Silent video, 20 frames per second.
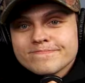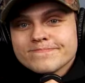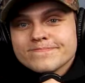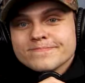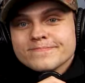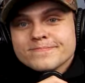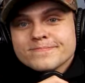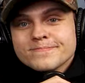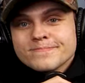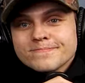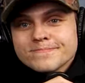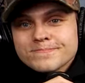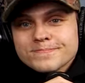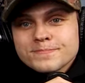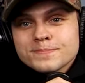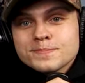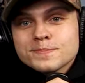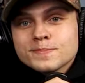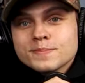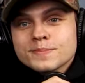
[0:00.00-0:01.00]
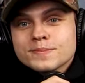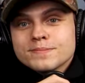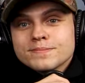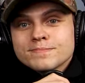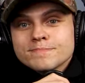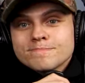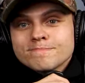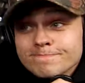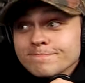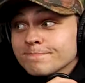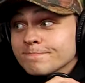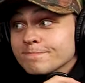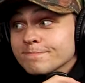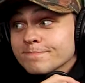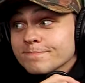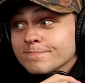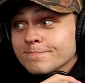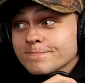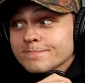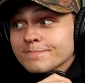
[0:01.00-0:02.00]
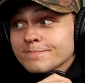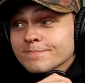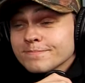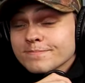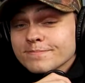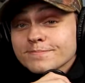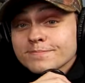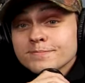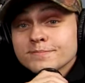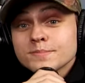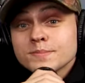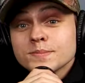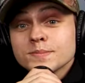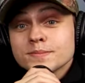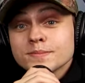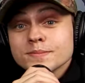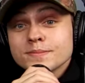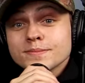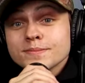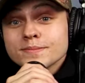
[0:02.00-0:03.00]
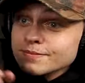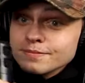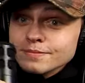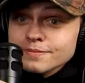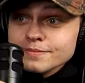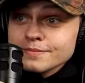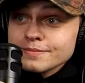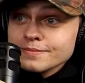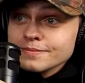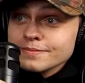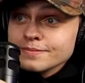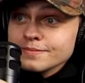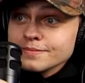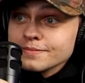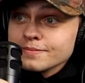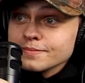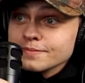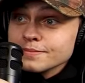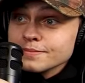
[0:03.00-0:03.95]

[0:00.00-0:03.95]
(not speaking)